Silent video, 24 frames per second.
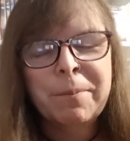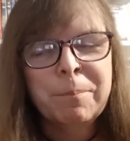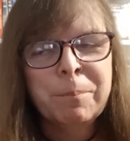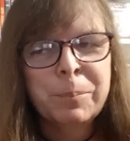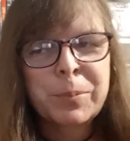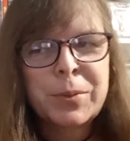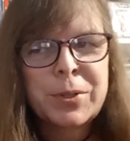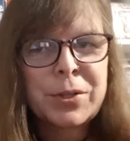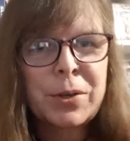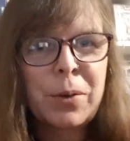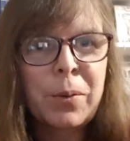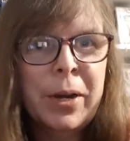
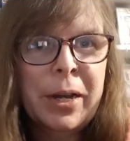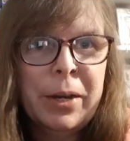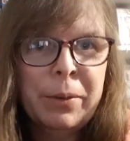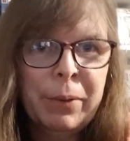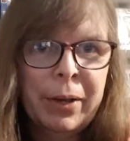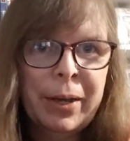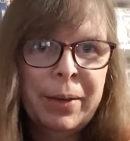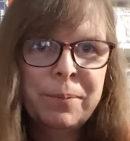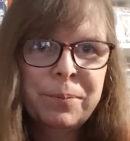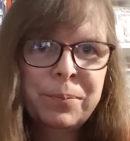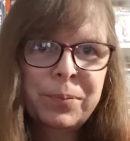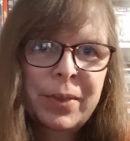So
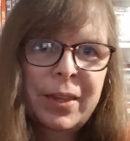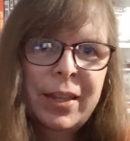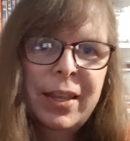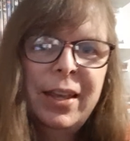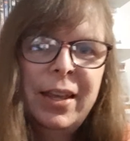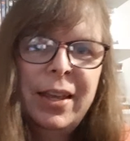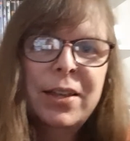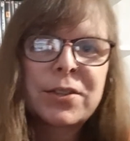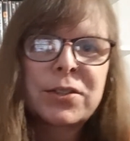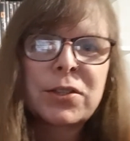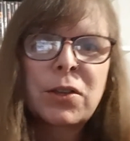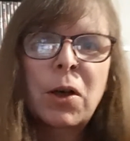anyway,
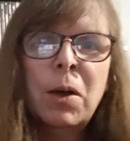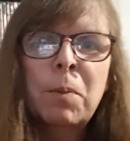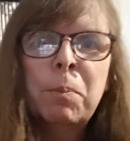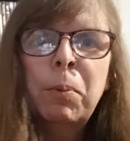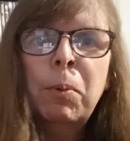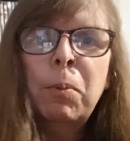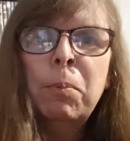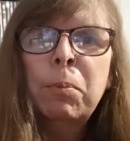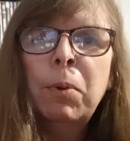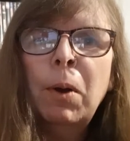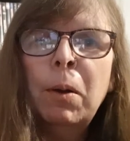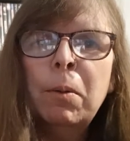so I'll
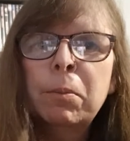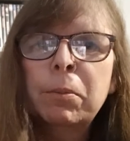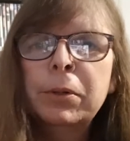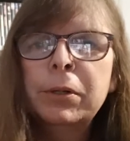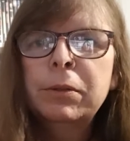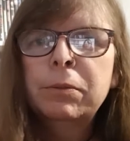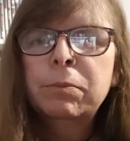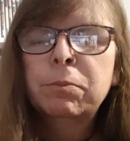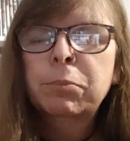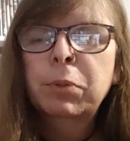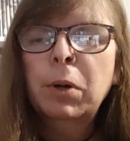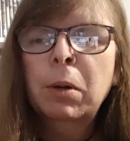
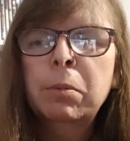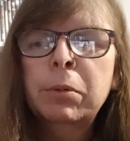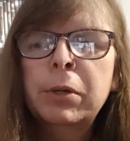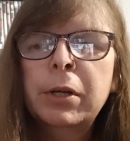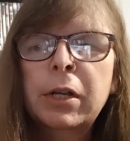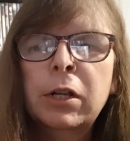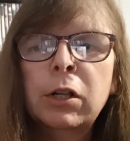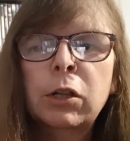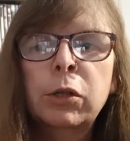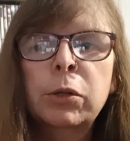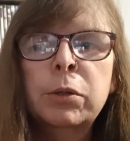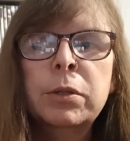probably
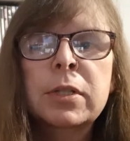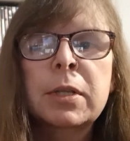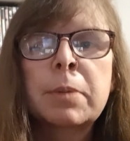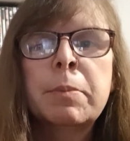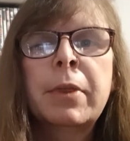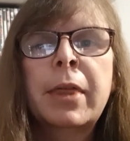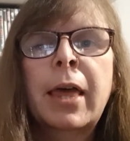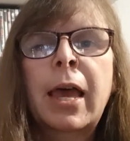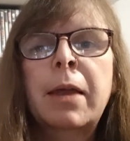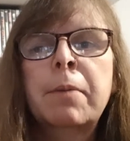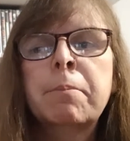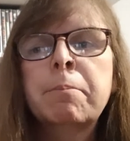include some
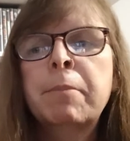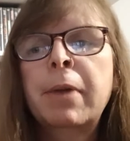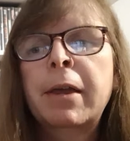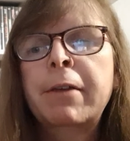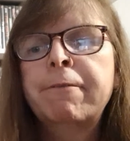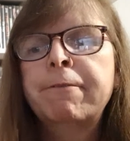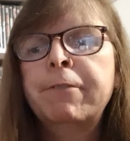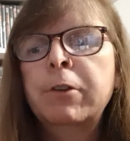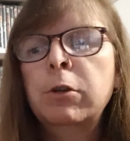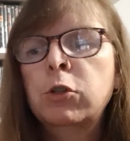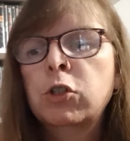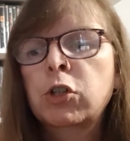of that in my
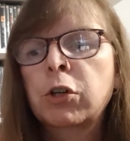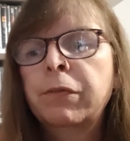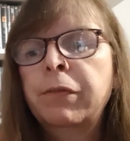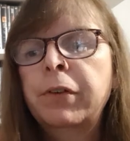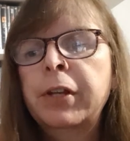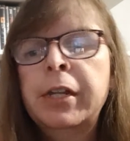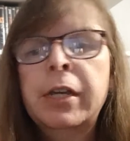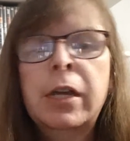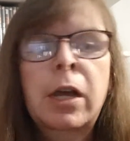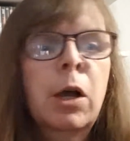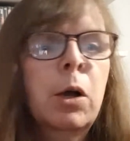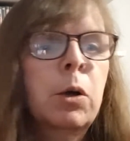future
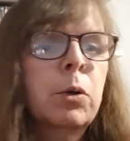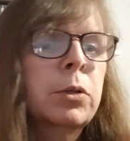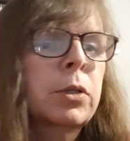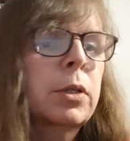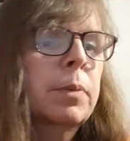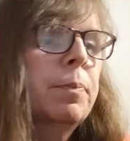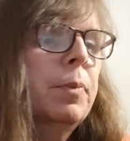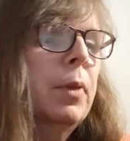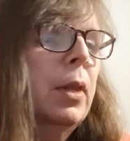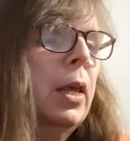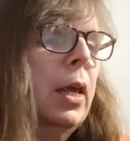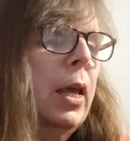
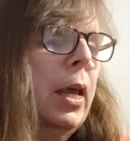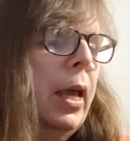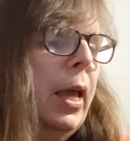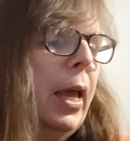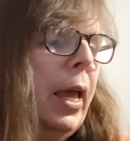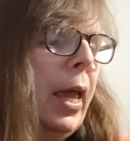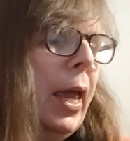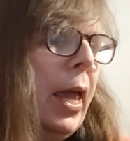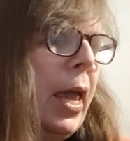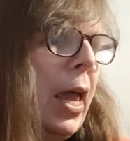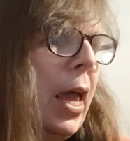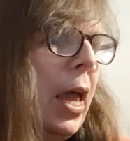videos.
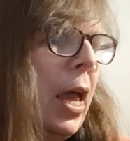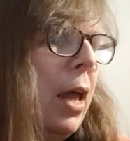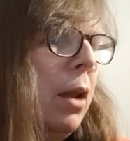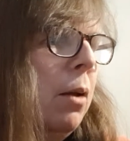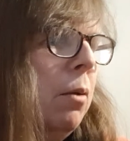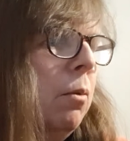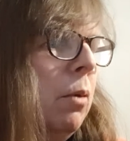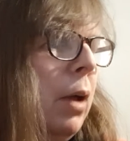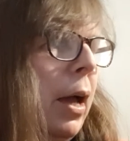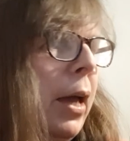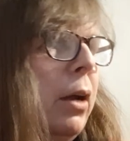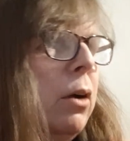
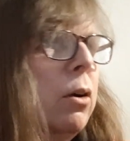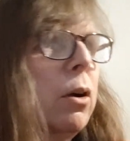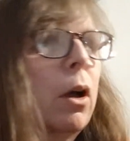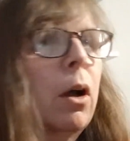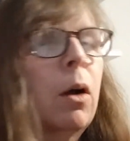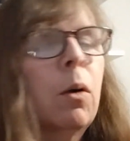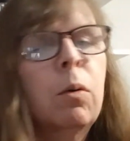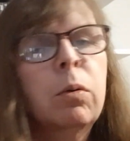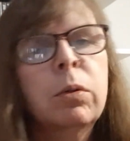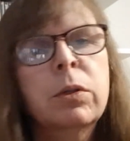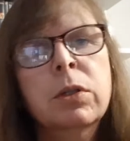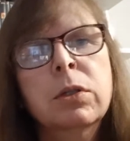And I don't
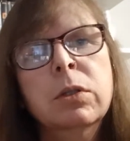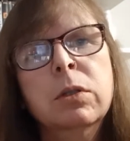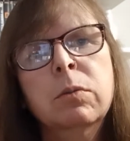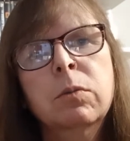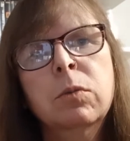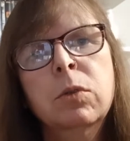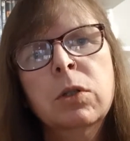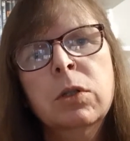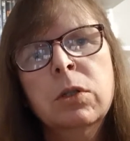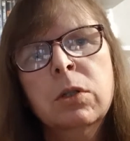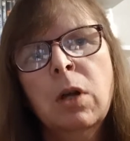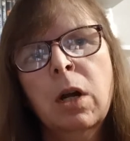know, let's
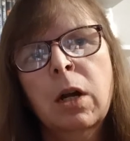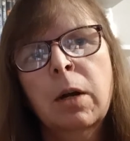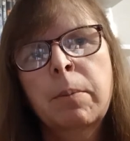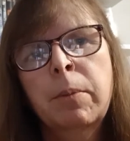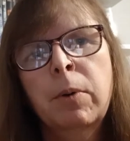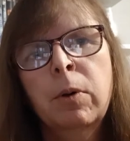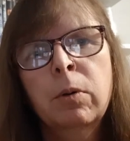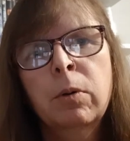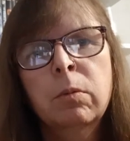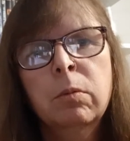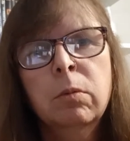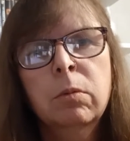just talk
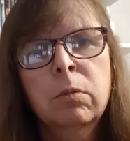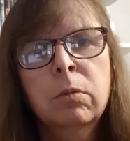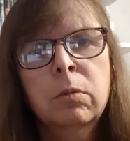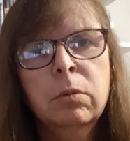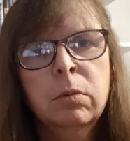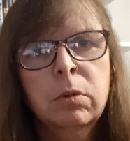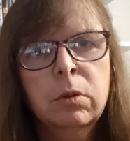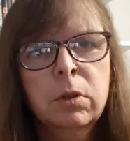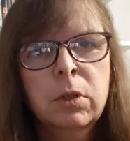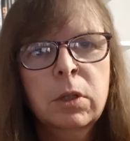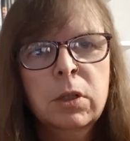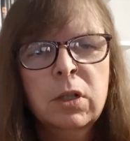about
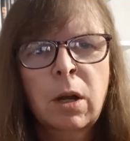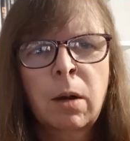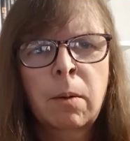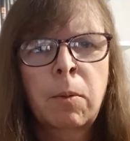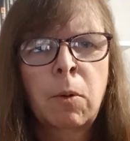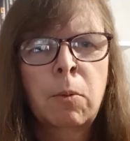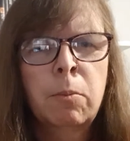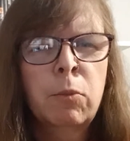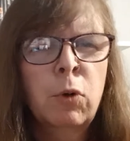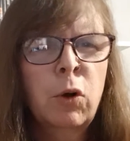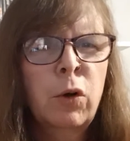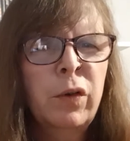
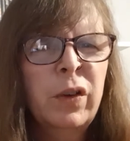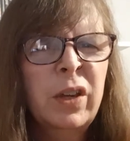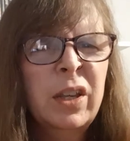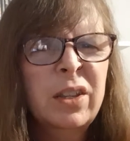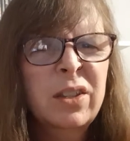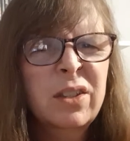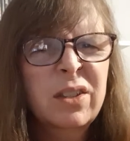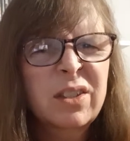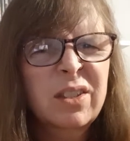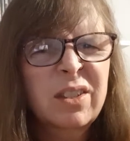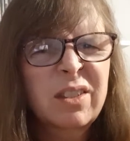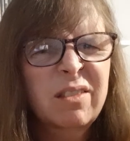
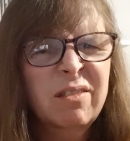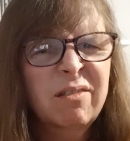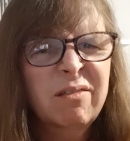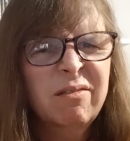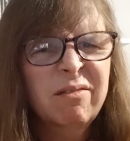movies.